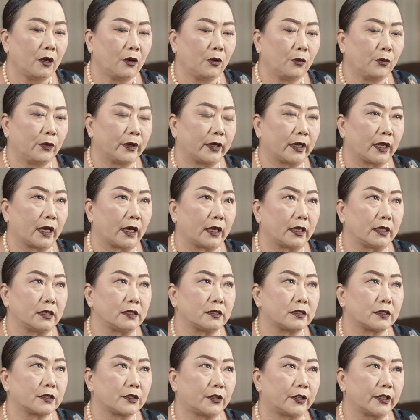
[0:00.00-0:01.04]
When I
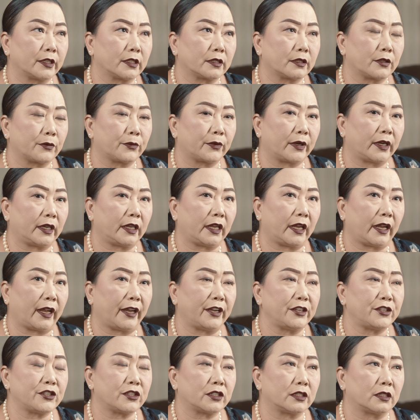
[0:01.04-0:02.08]
started the
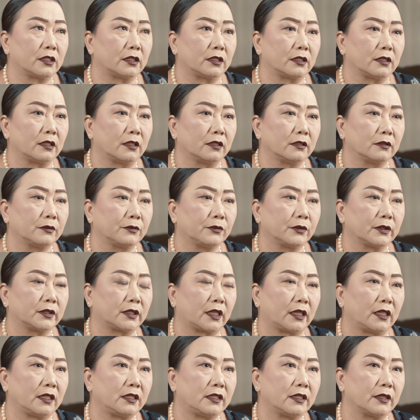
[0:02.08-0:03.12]
radiation, what
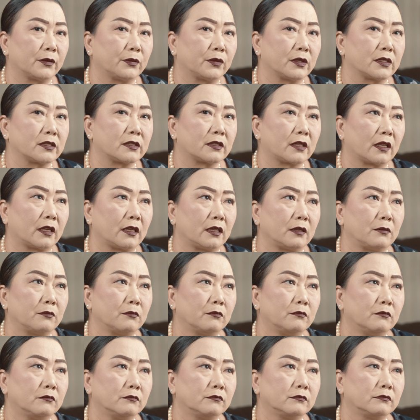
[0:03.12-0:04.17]
they did was they
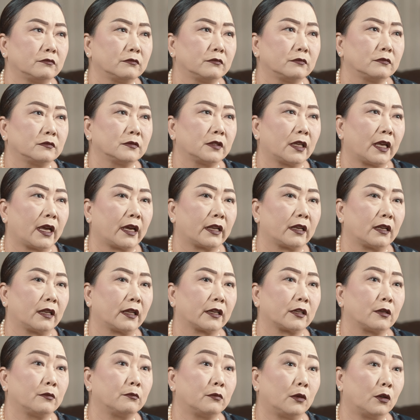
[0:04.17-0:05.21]
had
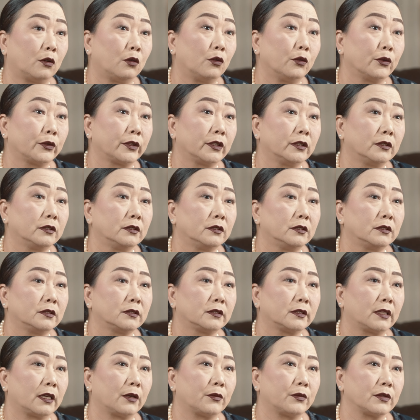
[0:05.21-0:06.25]
like a mold
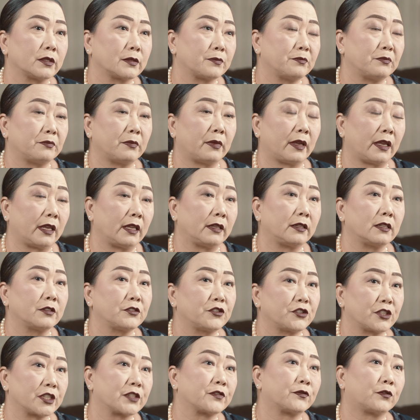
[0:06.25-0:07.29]
that was made
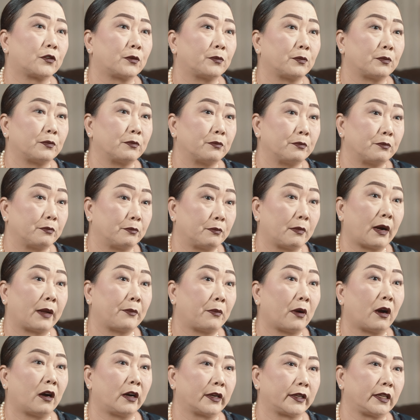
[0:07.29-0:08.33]
just for my
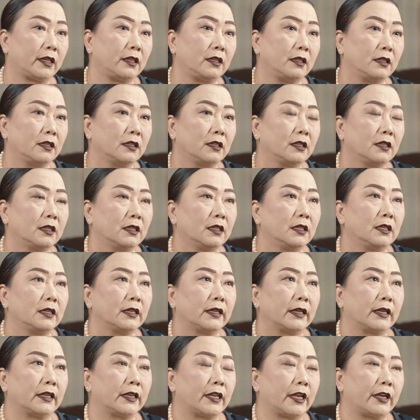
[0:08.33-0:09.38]
body.
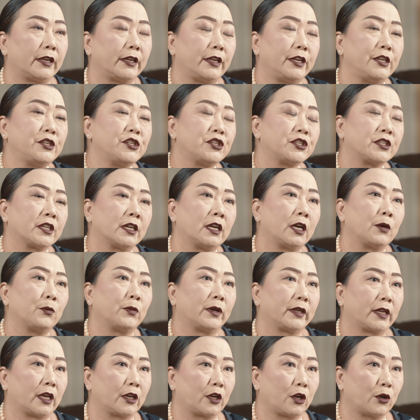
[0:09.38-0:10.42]
And at each time
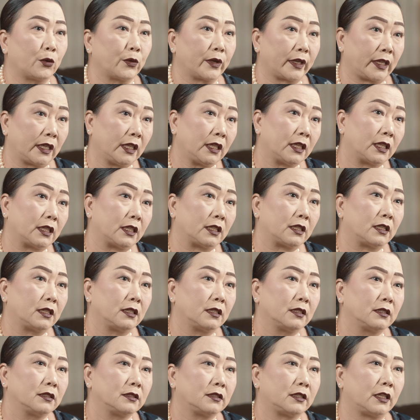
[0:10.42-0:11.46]
when I go
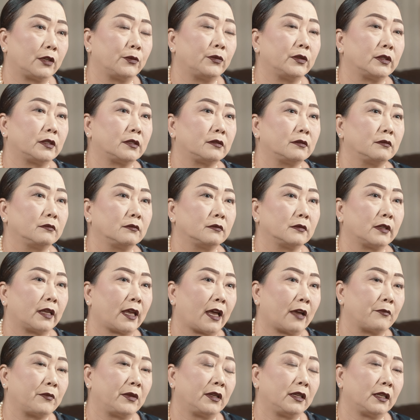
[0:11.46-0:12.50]
in, they would
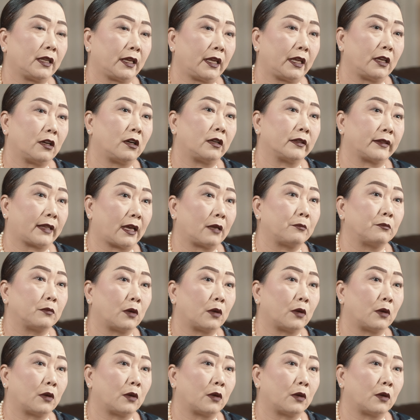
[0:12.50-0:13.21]
have me lay on that